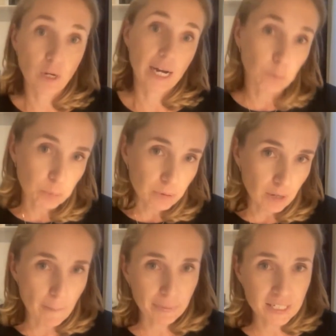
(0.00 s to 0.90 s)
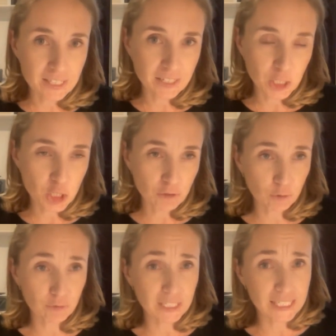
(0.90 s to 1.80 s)
help companies register
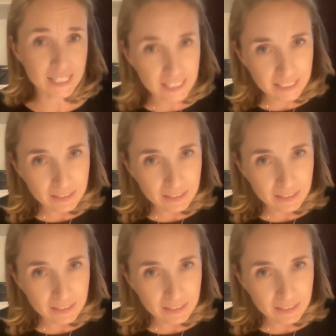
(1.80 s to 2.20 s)
for VAT,